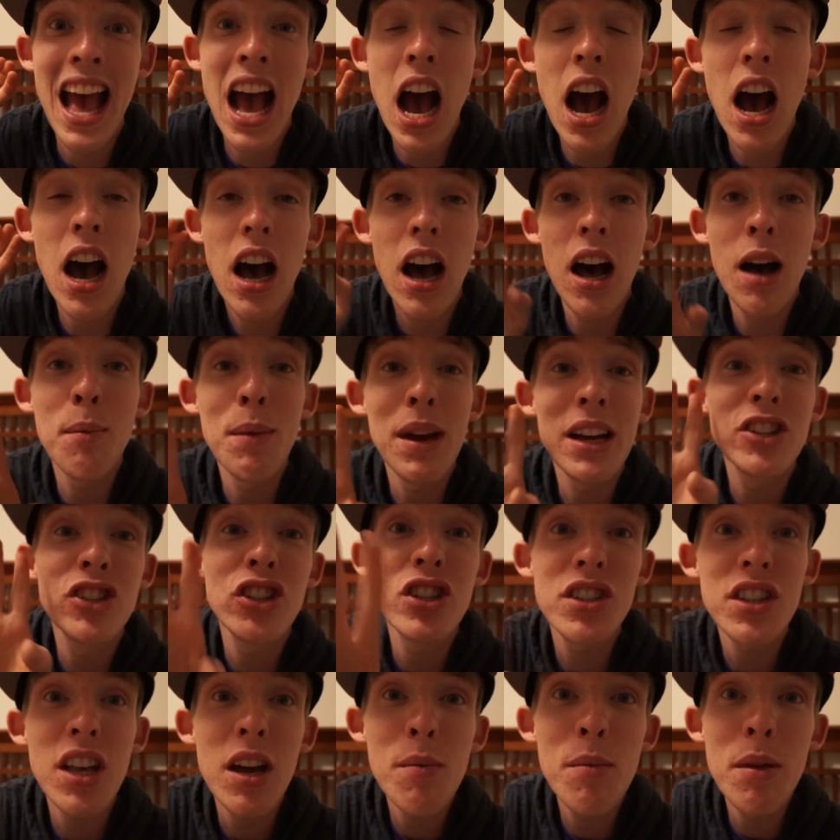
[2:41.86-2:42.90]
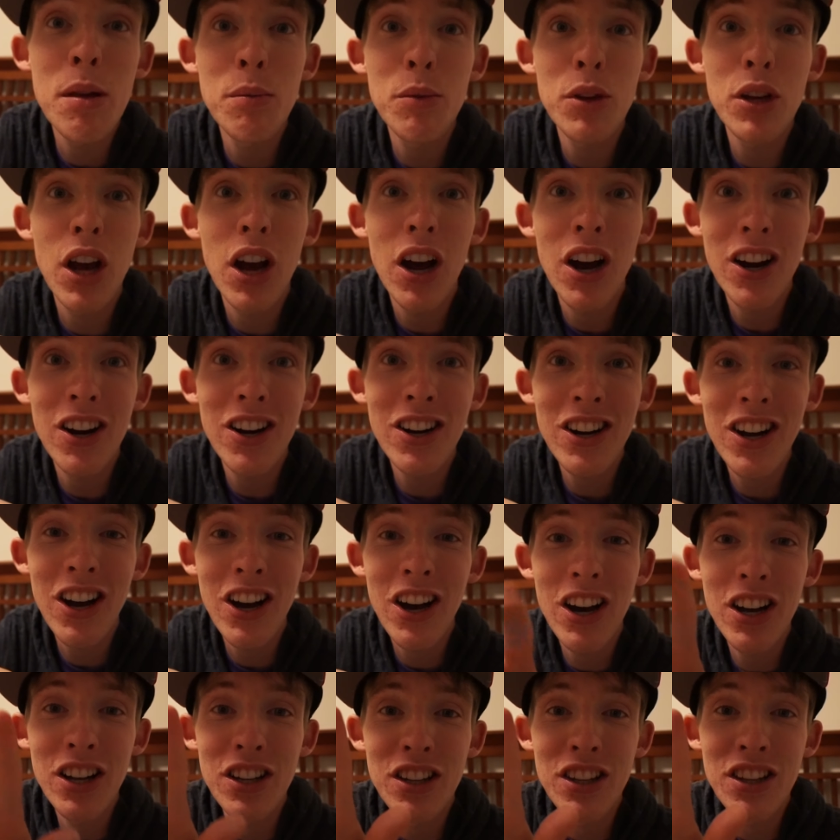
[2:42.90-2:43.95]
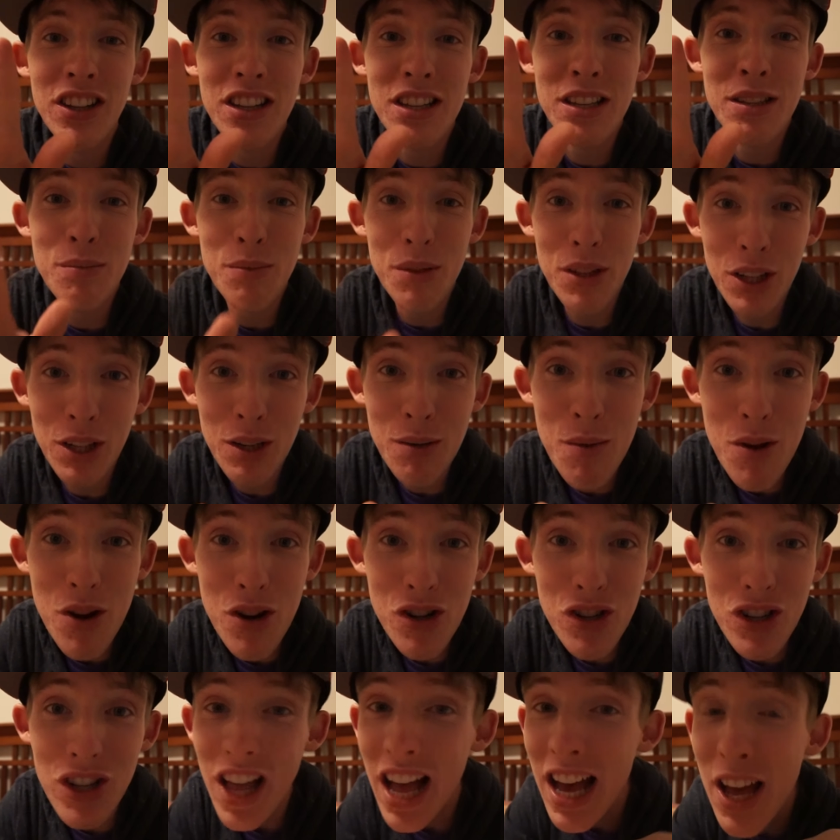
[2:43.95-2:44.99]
um, I just saw Mamrie Hart on the Sprint commercial.